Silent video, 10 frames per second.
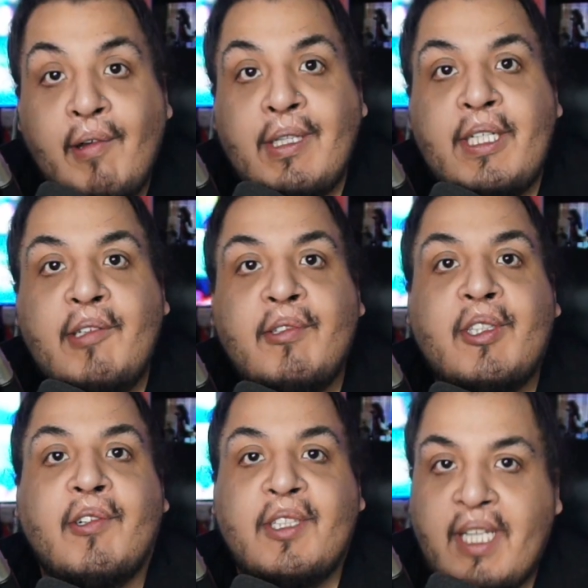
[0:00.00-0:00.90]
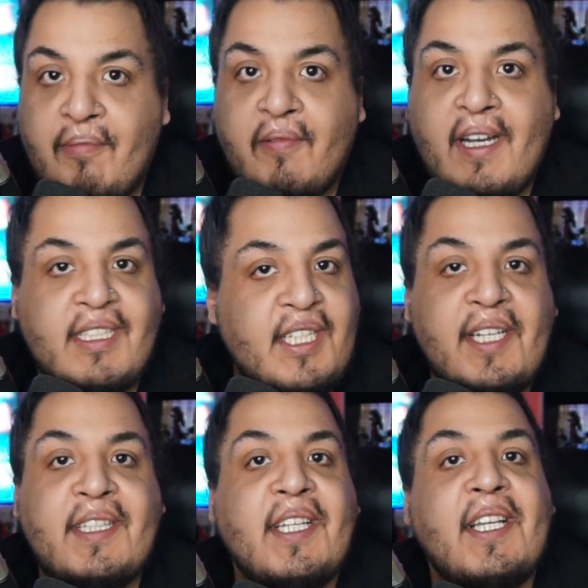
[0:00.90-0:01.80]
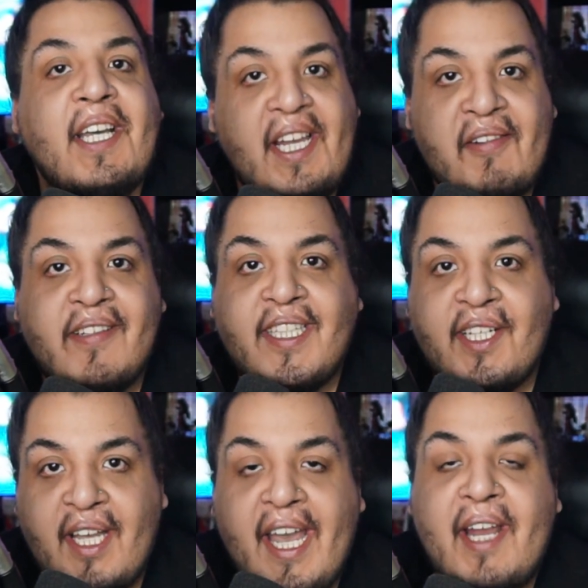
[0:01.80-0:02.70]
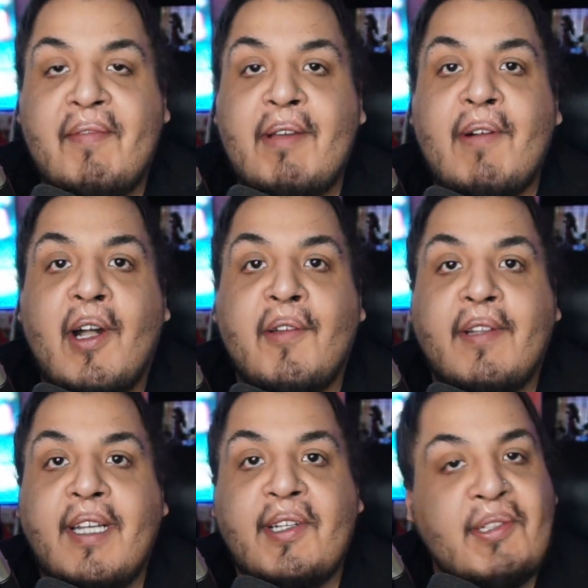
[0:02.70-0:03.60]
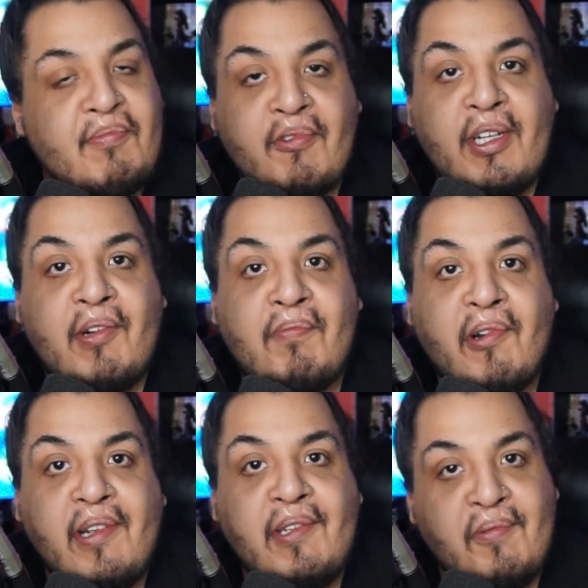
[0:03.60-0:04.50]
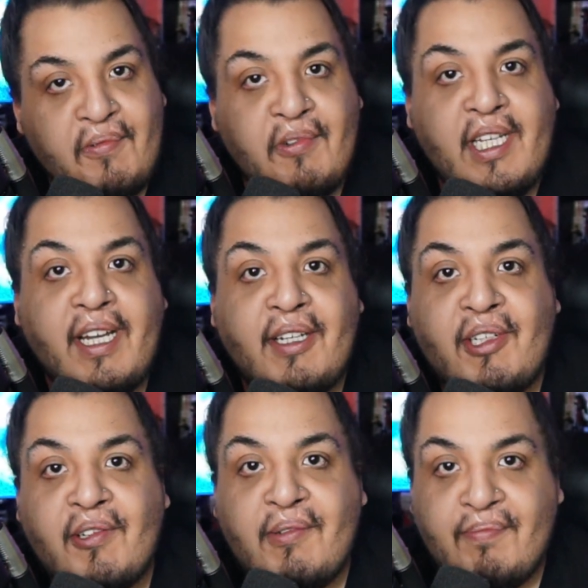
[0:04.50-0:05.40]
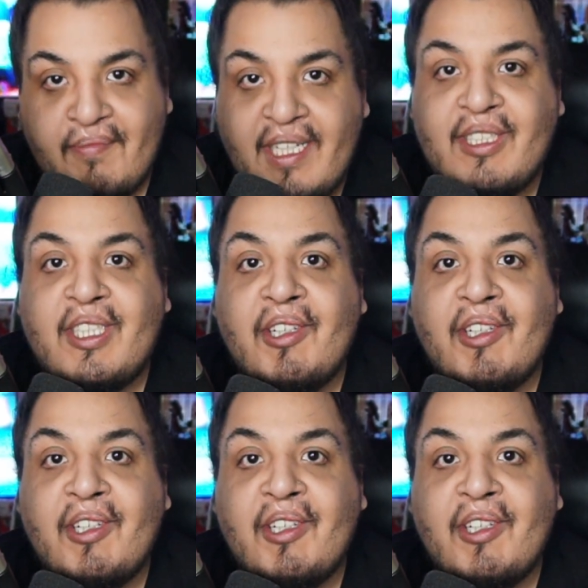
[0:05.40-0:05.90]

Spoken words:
only news source that provides anything and everything anime and manga related. We don't bore you, we get into it. Let's